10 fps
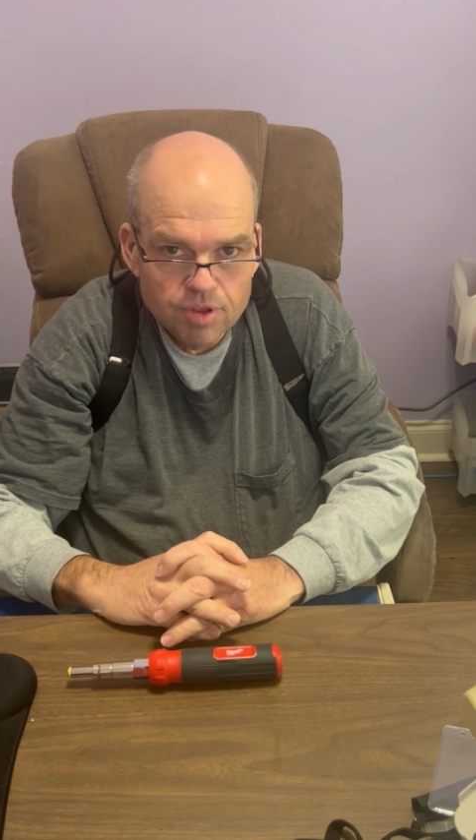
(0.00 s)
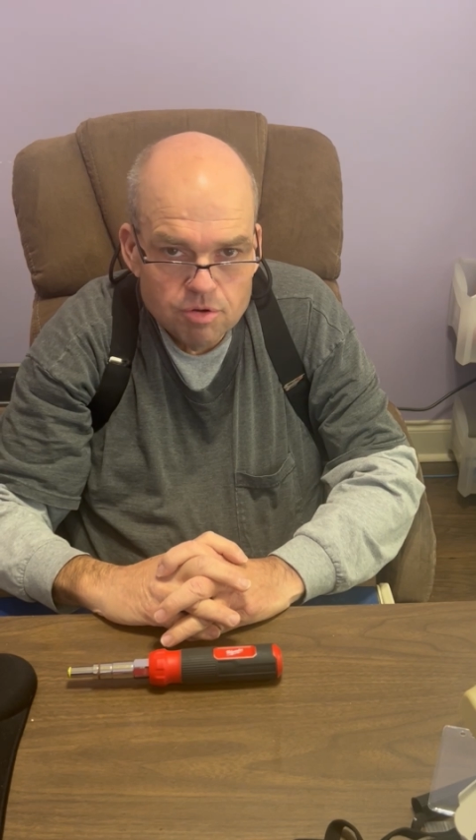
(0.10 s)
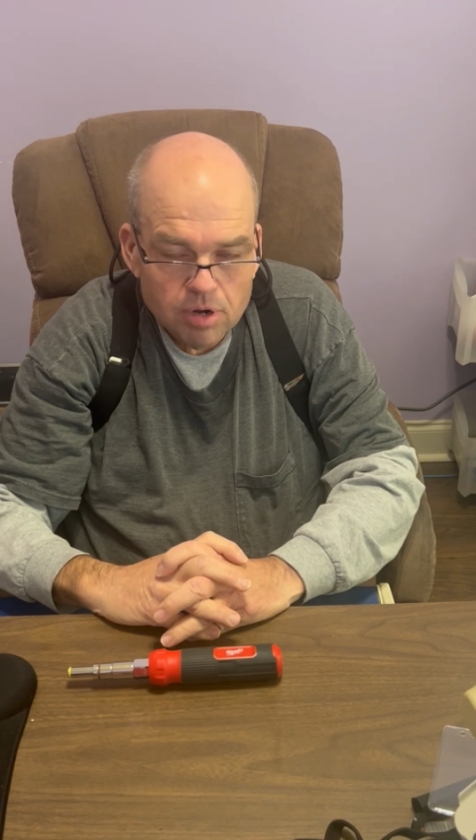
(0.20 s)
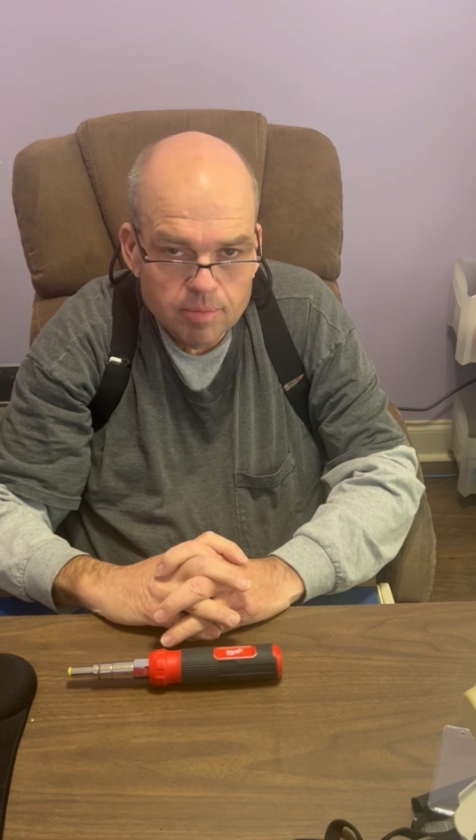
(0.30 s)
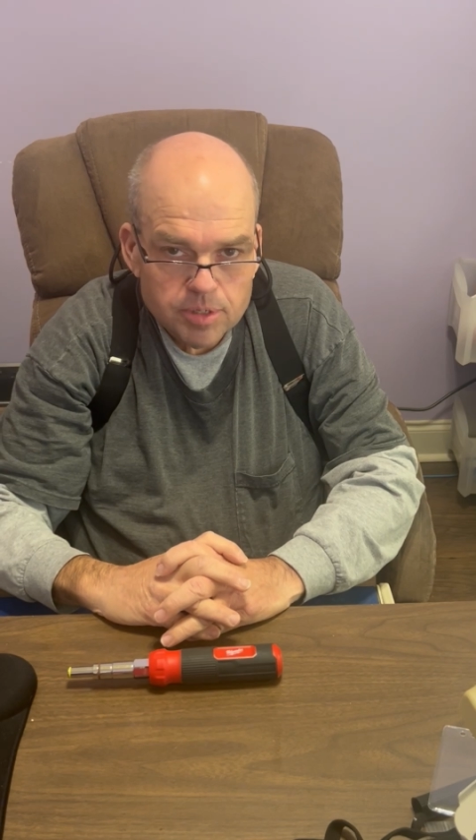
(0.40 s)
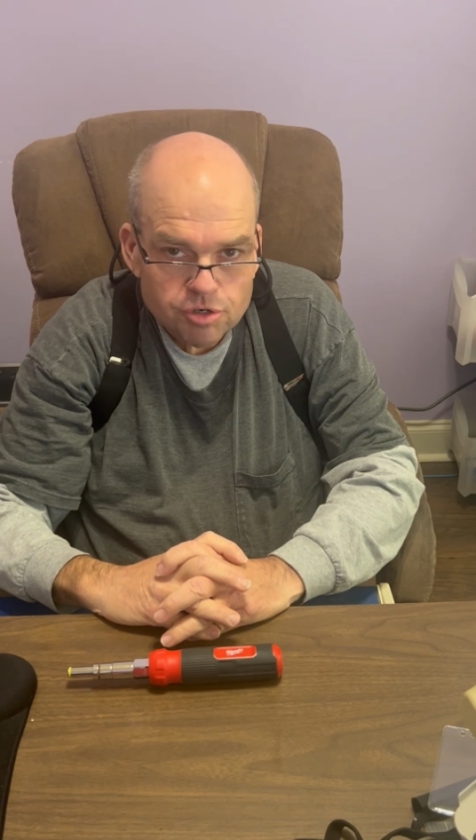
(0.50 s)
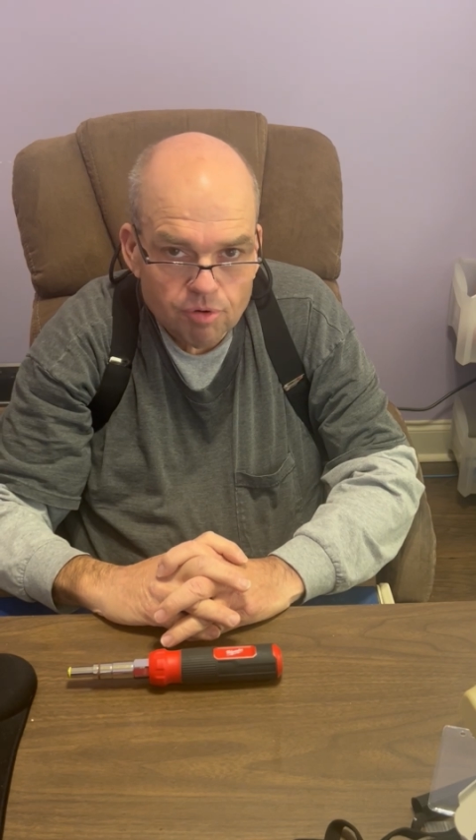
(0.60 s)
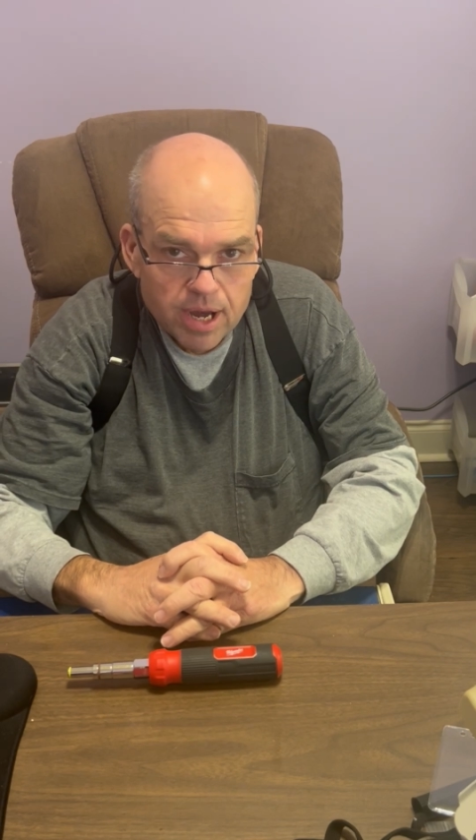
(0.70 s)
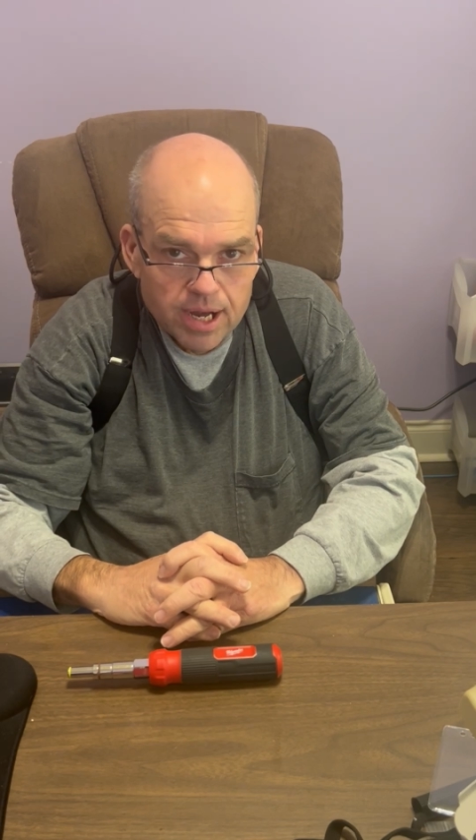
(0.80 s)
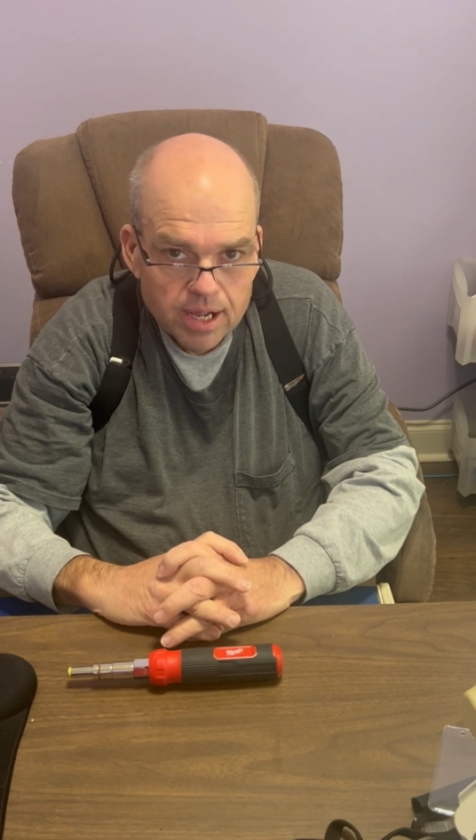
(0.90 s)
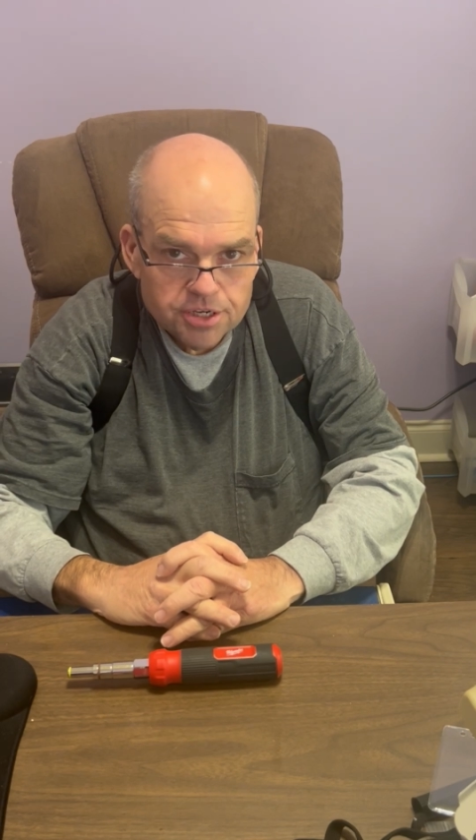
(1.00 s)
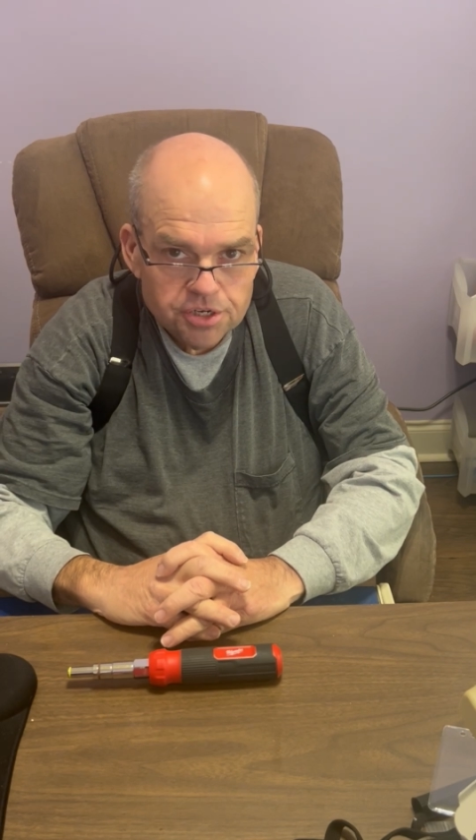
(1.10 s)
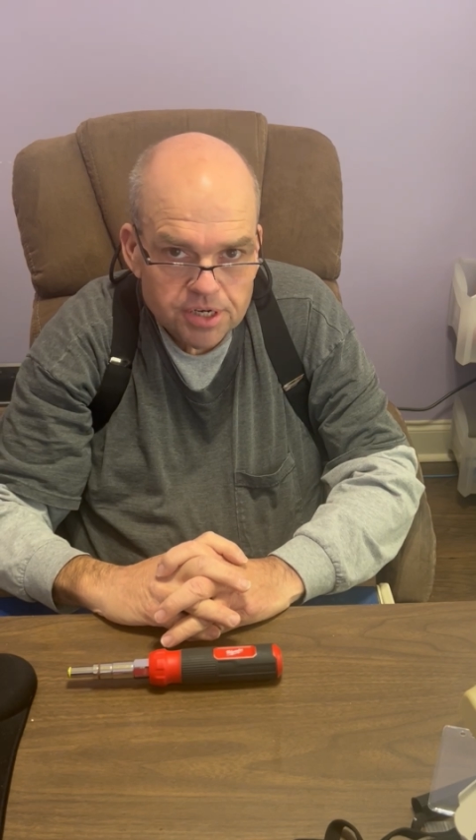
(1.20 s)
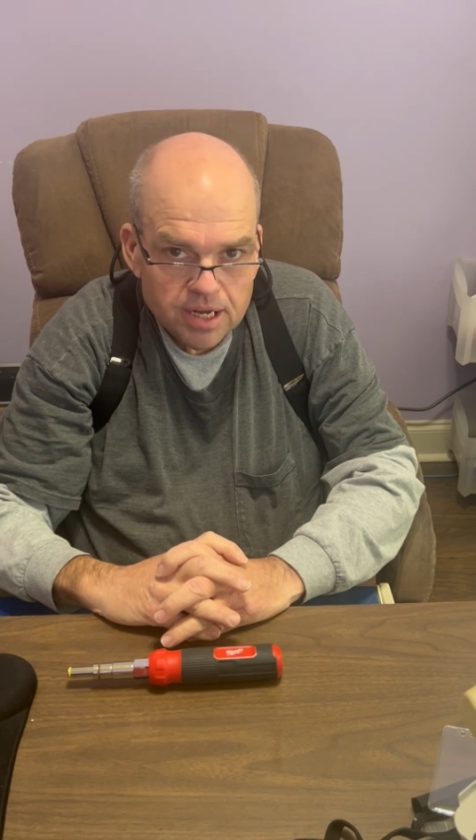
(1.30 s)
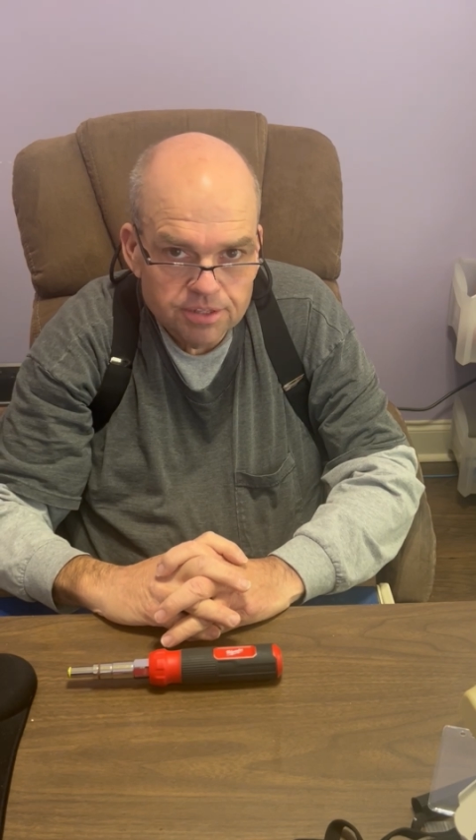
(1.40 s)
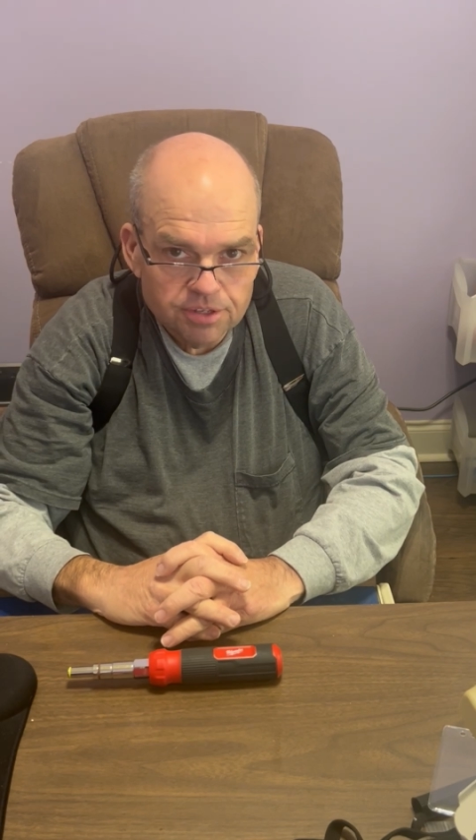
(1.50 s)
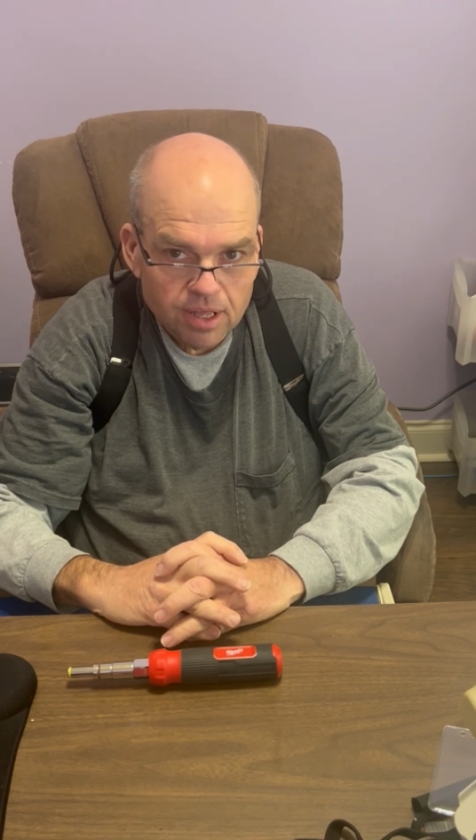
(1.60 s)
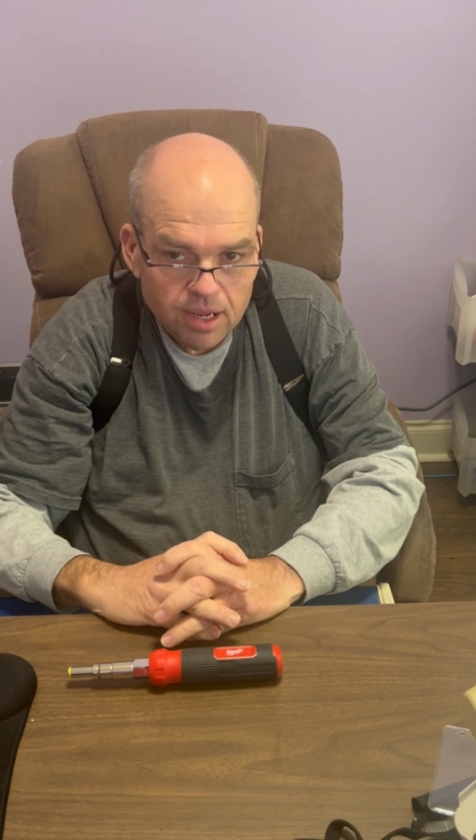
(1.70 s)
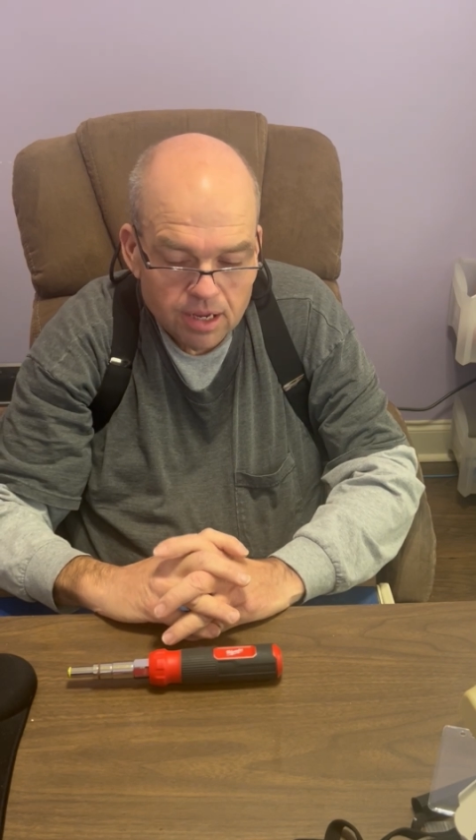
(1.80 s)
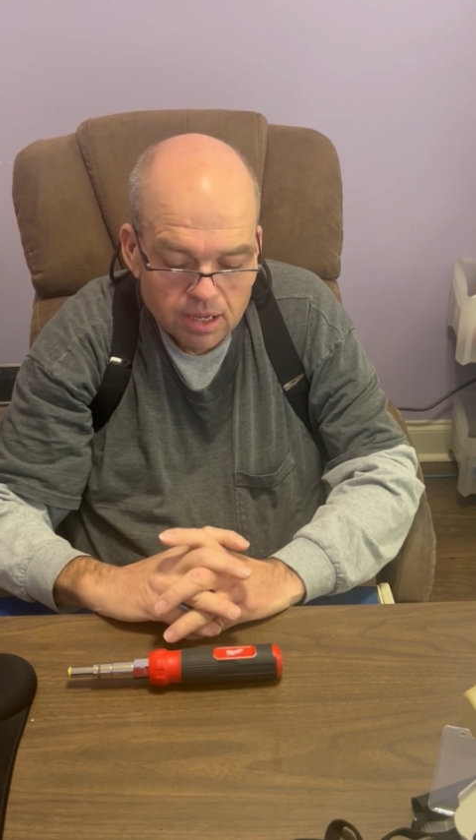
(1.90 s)
you coming straight at you again
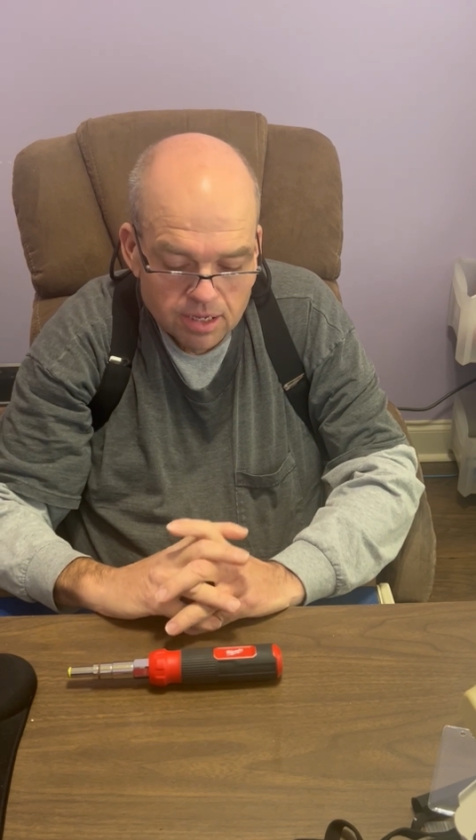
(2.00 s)
today.